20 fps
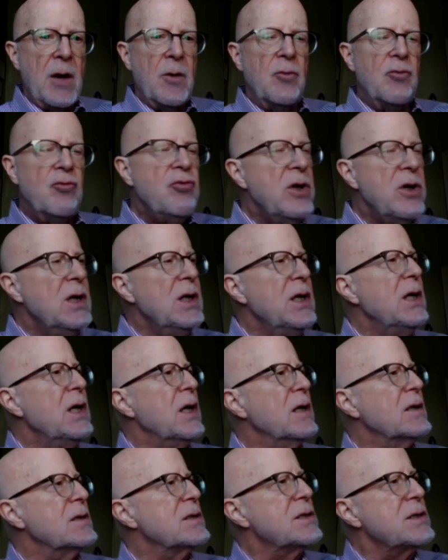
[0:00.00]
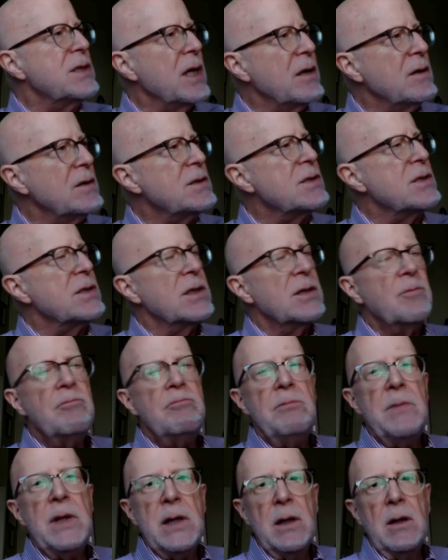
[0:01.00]
and really, it's since the
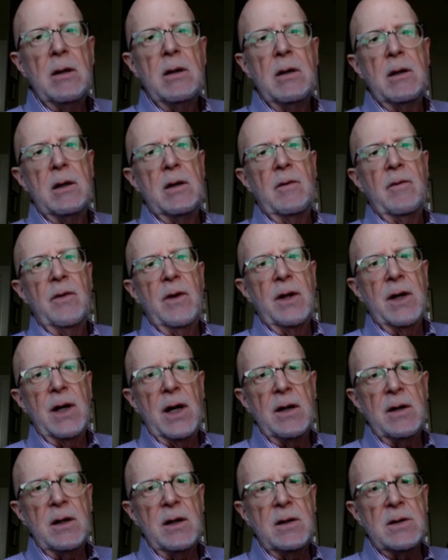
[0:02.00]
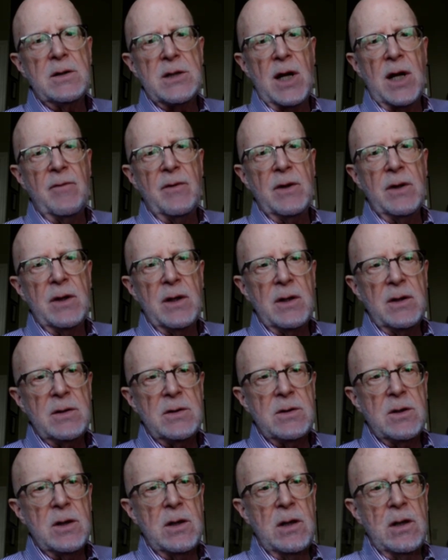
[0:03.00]
middle of the
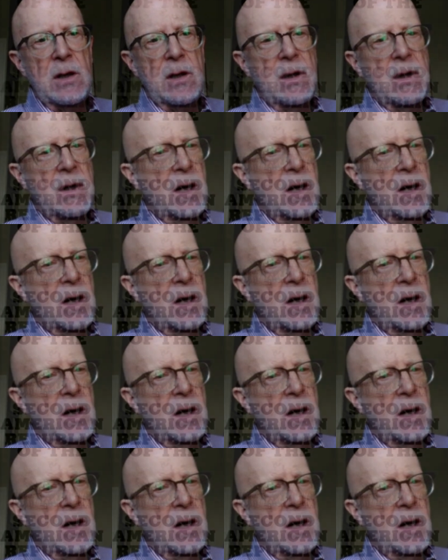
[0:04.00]
1970s.